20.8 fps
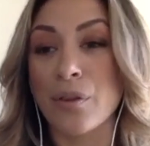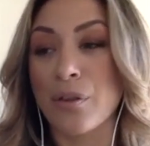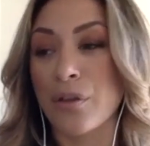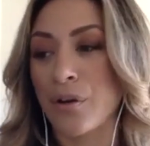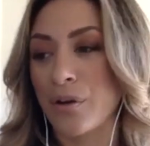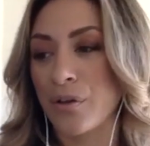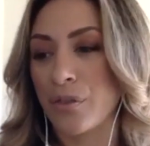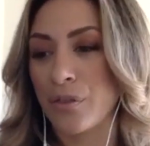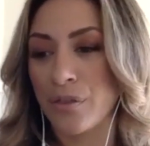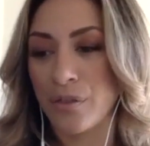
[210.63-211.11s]

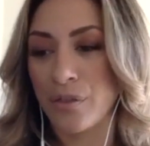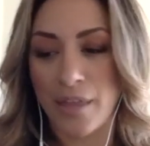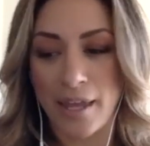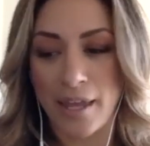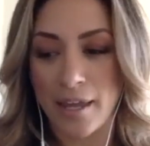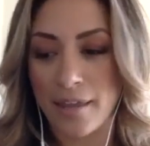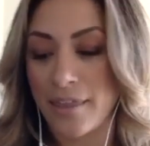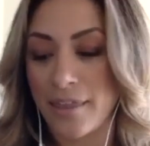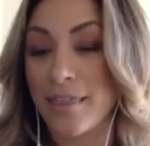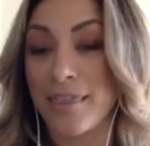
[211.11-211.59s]
They're,
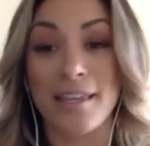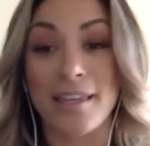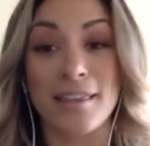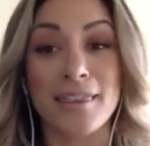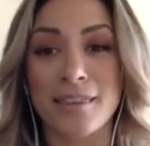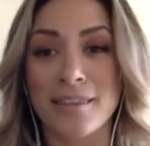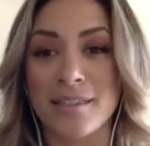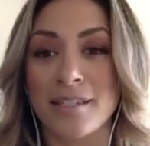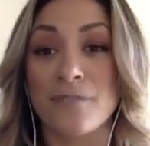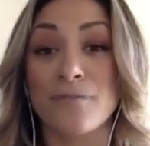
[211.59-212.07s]
they, they think
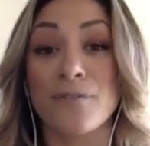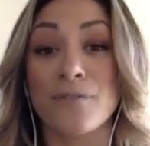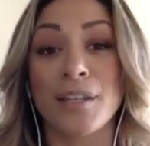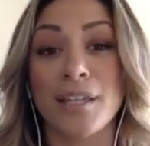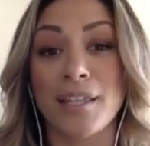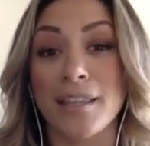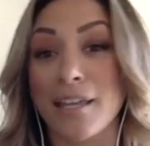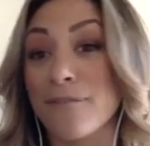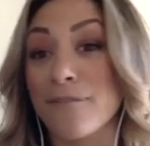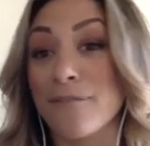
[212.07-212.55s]

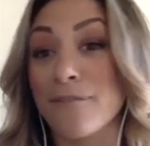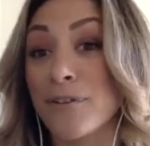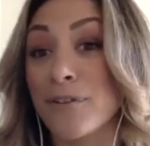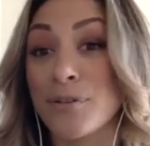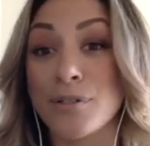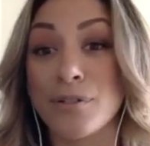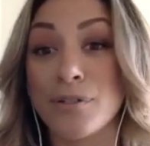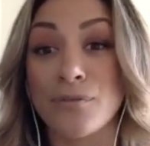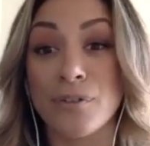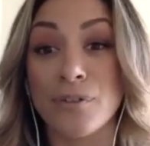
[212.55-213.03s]
differently, they feel
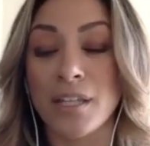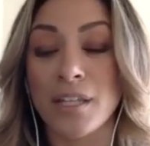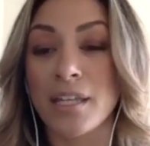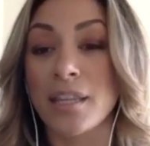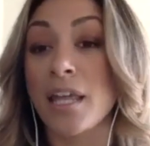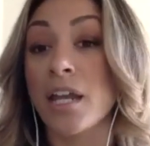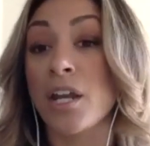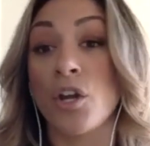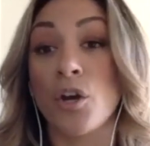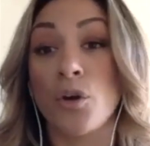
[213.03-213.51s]
differently,
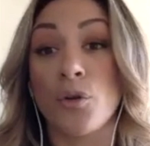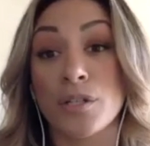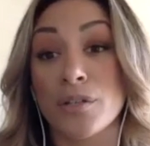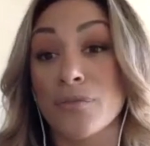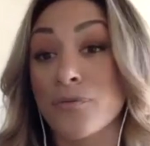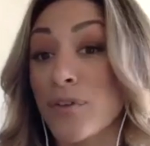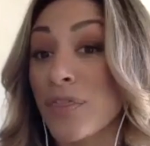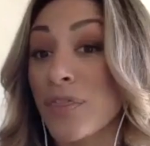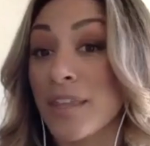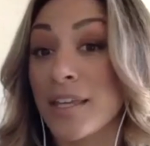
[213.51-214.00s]
they know
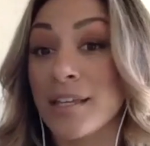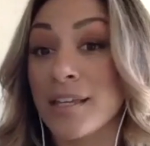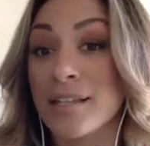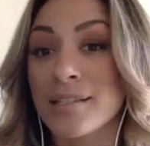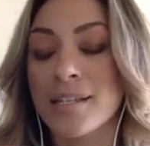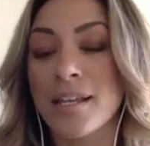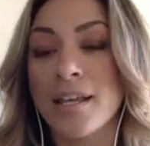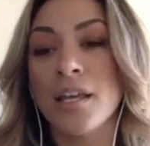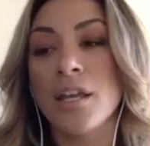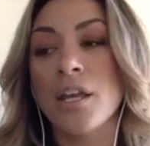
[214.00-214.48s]
different things,